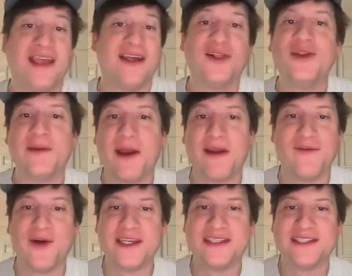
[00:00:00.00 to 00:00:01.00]
including my
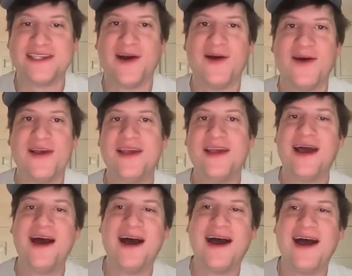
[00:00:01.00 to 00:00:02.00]
voice. So,
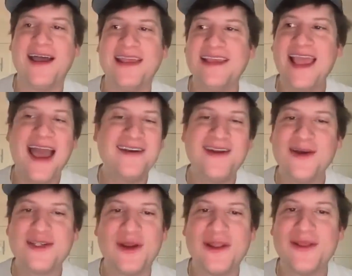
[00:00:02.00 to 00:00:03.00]
uh, yeah, I don't know.
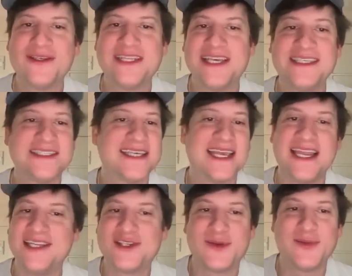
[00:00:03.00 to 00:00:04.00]
It's one of those things. It's like an
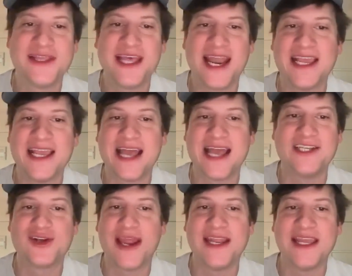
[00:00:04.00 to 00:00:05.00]
instrument that I I
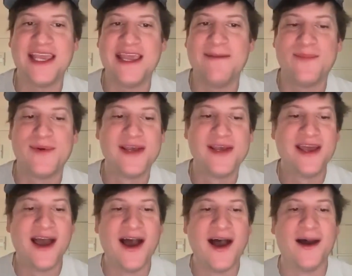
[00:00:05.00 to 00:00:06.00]
try to keep
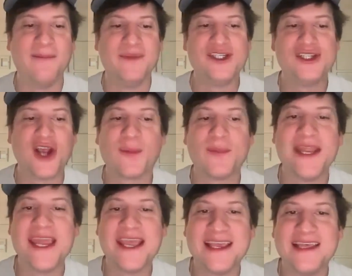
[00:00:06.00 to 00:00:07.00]
um,
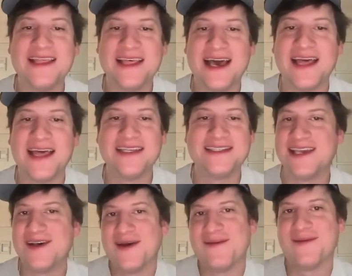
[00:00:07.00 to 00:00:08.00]
sharpening uh, the
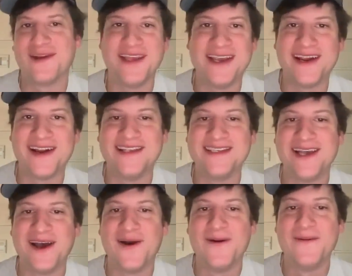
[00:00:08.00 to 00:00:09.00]
skill every year. And
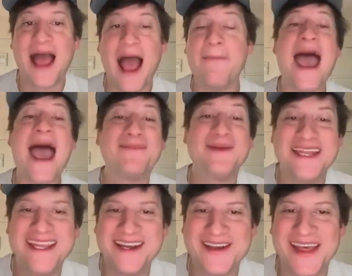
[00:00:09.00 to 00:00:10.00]
so I'm happy
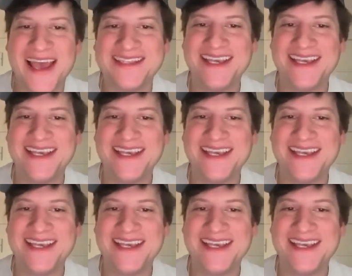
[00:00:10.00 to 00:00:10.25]
to hear that